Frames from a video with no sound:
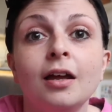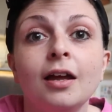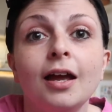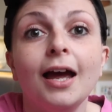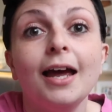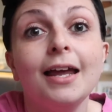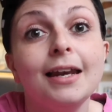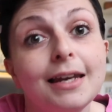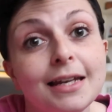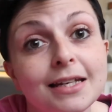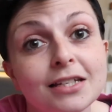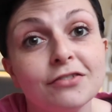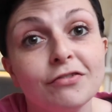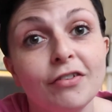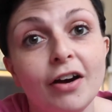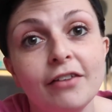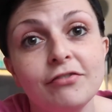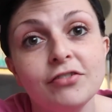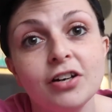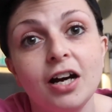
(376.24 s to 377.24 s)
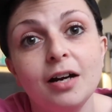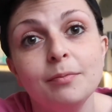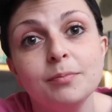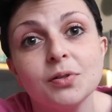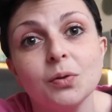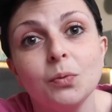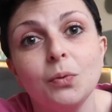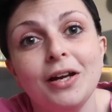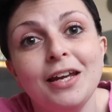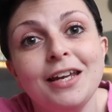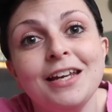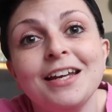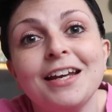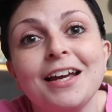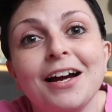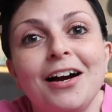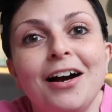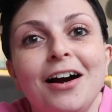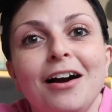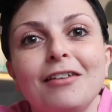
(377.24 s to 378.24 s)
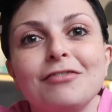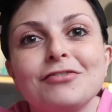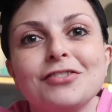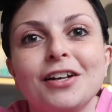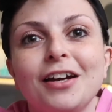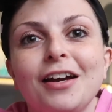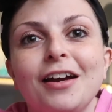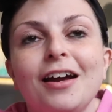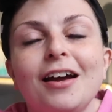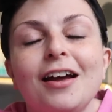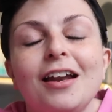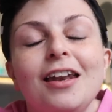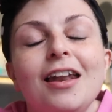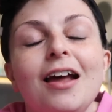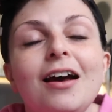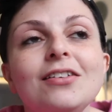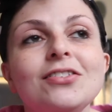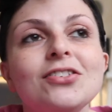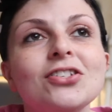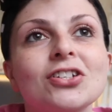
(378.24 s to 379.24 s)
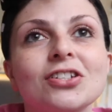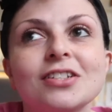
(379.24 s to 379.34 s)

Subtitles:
at least 5 times a week after lunch.